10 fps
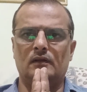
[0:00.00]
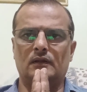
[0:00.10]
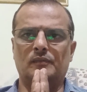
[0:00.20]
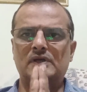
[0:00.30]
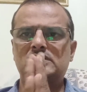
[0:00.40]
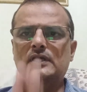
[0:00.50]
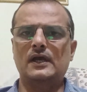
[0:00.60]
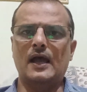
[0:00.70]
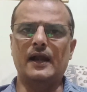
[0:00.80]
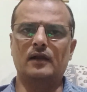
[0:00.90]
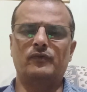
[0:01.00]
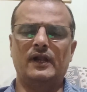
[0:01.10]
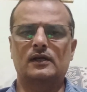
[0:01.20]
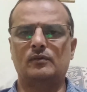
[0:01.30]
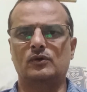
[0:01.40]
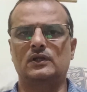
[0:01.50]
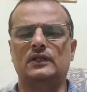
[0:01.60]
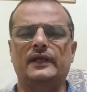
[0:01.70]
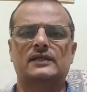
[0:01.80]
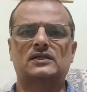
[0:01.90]
Namaste and welcome to
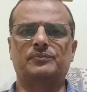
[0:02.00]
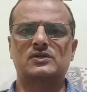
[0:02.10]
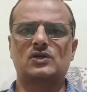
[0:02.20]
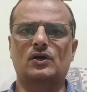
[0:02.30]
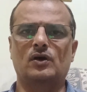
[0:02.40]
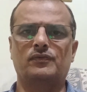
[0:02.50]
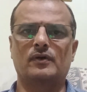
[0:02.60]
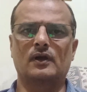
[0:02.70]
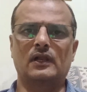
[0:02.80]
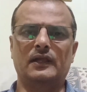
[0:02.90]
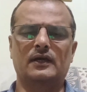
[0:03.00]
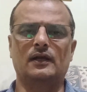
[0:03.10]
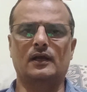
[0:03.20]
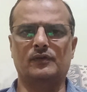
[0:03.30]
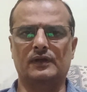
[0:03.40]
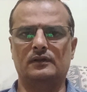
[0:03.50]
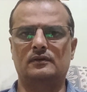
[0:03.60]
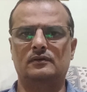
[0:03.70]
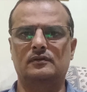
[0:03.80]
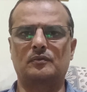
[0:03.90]
the next episode of Clinical Ayurved.
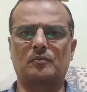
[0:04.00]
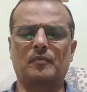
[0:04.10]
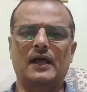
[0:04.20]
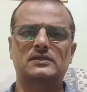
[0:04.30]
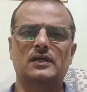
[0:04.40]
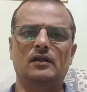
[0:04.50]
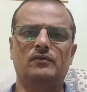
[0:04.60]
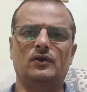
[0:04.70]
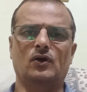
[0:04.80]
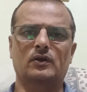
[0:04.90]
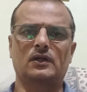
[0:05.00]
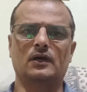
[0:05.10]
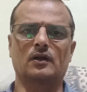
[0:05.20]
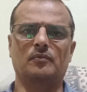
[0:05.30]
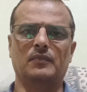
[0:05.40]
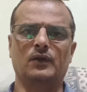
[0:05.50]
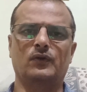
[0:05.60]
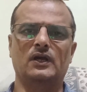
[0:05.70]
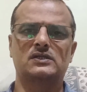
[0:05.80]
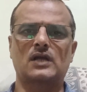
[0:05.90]
Myself, Dr.
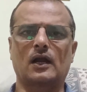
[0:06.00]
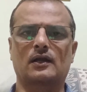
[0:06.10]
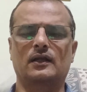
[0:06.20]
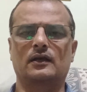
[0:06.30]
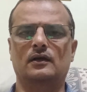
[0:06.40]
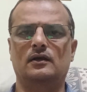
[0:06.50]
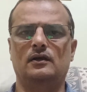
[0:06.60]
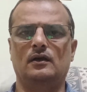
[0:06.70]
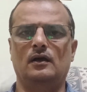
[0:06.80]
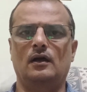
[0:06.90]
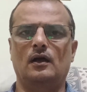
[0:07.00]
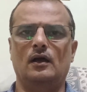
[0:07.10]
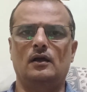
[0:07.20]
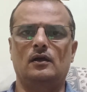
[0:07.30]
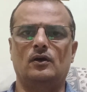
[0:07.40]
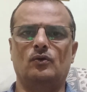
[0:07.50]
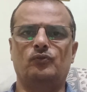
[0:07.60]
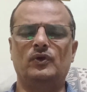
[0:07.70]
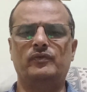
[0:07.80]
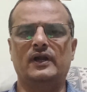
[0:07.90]
Mayuresh Agte.
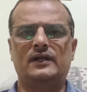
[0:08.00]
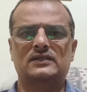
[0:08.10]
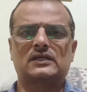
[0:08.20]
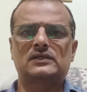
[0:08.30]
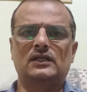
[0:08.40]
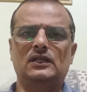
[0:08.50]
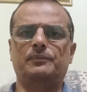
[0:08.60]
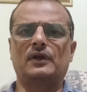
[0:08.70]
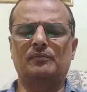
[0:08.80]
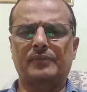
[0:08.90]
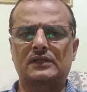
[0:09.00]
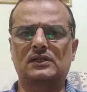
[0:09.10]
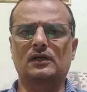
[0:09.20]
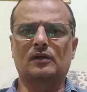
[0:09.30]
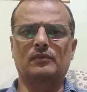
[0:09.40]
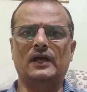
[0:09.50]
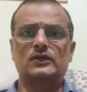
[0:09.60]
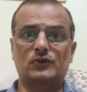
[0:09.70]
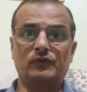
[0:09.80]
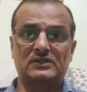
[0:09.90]
We were discussing Dipan and Pachan Karma.
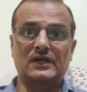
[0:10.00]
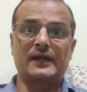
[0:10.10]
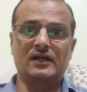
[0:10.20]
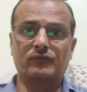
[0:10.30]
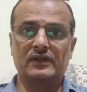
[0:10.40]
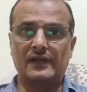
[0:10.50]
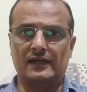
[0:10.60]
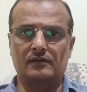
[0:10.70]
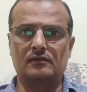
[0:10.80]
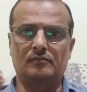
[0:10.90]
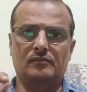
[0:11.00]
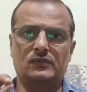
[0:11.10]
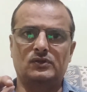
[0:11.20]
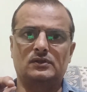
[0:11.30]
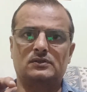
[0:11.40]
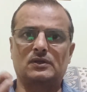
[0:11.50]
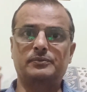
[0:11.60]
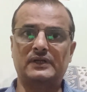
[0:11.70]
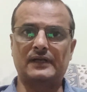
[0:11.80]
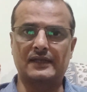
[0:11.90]
Actually, we started with that
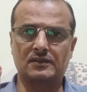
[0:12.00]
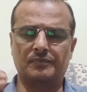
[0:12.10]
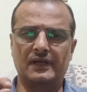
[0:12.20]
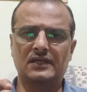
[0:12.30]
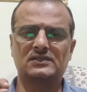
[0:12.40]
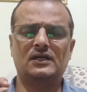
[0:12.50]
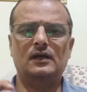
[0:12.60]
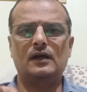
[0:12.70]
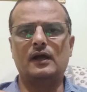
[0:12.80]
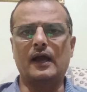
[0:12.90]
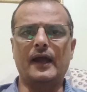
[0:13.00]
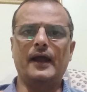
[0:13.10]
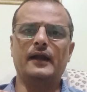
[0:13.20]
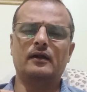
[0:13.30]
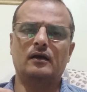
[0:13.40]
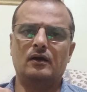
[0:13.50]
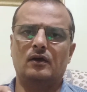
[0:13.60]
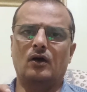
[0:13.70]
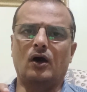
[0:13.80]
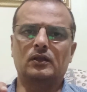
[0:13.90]
subject as a base, and
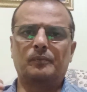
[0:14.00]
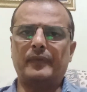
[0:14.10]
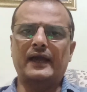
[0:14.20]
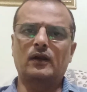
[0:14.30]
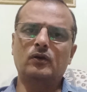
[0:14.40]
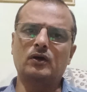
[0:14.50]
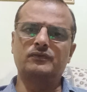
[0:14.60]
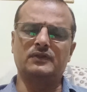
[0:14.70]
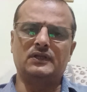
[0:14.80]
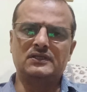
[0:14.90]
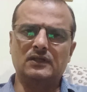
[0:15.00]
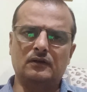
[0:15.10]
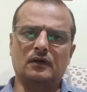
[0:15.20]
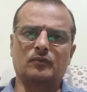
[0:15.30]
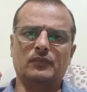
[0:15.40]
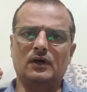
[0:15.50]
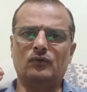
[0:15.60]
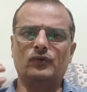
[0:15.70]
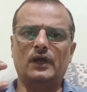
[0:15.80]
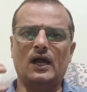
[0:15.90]
on the background of this
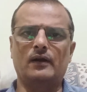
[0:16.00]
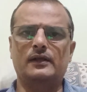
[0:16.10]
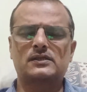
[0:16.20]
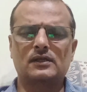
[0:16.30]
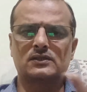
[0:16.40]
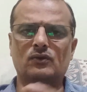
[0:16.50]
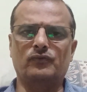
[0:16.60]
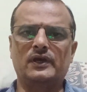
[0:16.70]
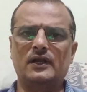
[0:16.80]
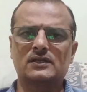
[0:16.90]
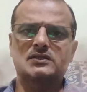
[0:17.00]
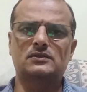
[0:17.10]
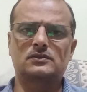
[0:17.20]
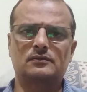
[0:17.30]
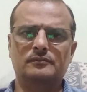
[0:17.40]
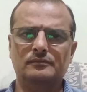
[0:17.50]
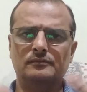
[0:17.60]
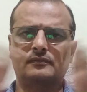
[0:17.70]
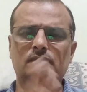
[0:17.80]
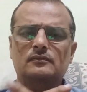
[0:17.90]
karma, we have discussed various
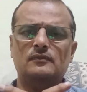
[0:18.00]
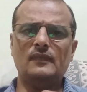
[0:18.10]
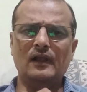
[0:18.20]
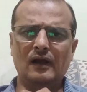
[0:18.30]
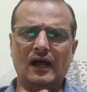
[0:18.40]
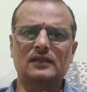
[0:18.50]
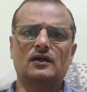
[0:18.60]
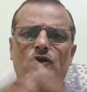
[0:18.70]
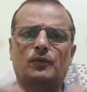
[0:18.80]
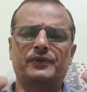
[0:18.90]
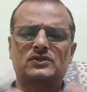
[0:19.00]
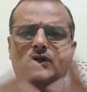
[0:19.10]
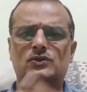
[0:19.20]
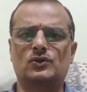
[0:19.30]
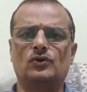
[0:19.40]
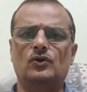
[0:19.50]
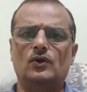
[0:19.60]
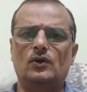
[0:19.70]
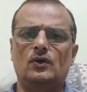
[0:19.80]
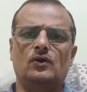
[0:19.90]
other topics also.
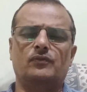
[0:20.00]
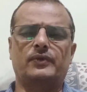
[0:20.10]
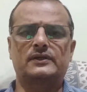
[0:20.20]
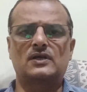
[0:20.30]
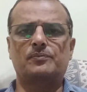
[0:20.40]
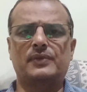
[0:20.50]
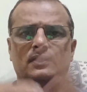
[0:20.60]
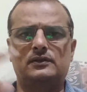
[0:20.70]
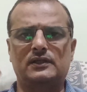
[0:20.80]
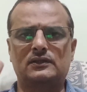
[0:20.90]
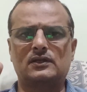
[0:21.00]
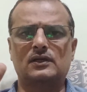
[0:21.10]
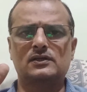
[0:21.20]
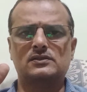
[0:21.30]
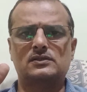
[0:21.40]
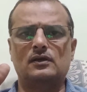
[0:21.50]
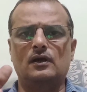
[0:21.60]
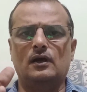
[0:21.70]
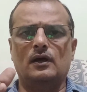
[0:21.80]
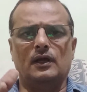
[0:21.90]
For example, Tiktaras,
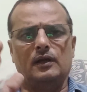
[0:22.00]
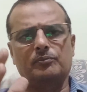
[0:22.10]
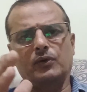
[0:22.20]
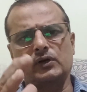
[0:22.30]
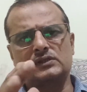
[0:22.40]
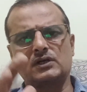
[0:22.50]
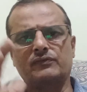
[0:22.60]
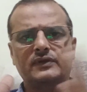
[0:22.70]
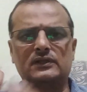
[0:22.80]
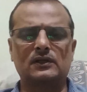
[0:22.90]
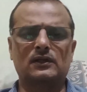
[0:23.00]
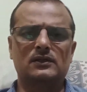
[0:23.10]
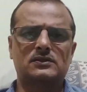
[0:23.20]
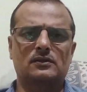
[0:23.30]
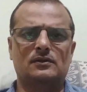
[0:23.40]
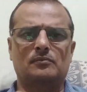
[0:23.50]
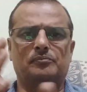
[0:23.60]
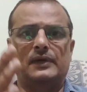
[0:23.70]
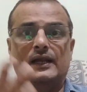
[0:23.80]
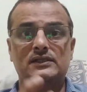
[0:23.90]
importance of Tiktaras,
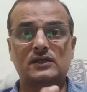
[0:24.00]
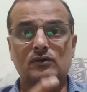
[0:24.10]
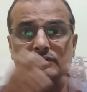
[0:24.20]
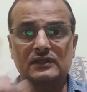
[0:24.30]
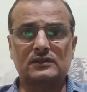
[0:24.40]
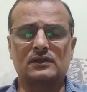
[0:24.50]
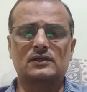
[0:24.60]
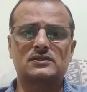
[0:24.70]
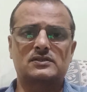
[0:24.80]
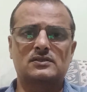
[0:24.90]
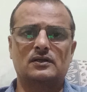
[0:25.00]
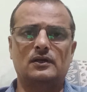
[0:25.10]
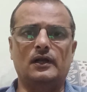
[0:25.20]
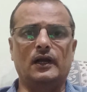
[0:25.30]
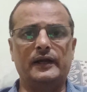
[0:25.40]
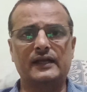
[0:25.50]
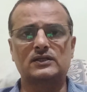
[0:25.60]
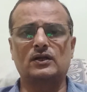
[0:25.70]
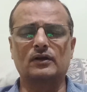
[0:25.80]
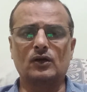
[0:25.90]
balancing of Tiktaras,
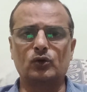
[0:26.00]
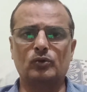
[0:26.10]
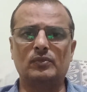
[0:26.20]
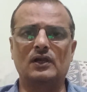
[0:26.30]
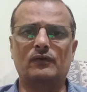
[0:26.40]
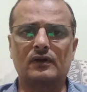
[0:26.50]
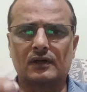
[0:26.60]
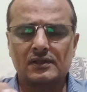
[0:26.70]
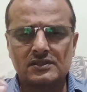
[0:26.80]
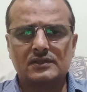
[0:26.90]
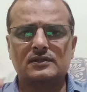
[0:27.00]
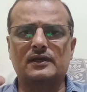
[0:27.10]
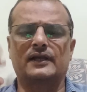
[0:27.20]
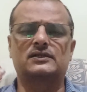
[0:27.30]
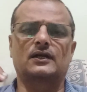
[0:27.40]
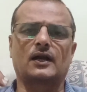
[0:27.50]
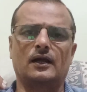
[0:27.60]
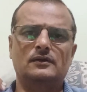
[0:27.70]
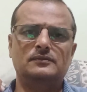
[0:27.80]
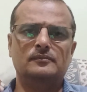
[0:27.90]
indication of Katu Ras, etc.
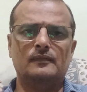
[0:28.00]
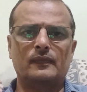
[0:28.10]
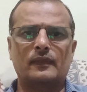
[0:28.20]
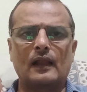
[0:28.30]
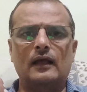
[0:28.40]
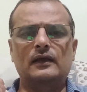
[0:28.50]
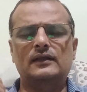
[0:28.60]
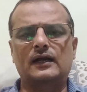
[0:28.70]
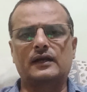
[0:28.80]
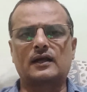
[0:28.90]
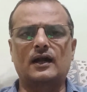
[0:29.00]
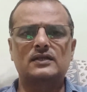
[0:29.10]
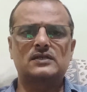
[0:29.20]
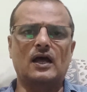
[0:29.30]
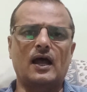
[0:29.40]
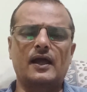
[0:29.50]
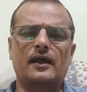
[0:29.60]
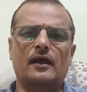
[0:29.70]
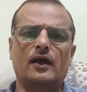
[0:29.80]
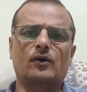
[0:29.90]
In that regards, I
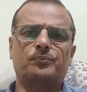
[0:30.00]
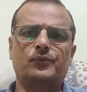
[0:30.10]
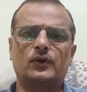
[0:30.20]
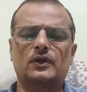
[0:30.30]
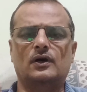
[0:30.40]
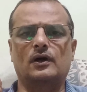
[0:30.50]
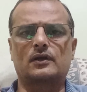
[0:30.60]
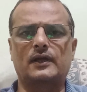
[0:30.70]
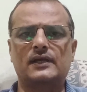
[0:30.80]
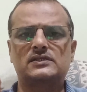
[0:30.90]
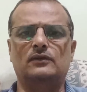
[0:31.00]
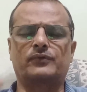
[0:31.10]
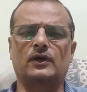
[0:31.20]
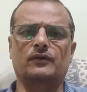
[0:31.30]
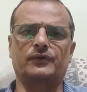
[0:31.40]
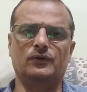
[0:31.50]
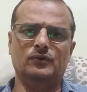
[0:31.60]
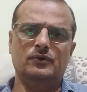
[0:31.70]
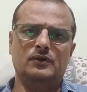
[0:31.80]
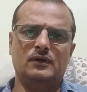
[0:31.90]
have put a case in front of
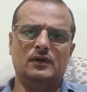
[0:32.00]
you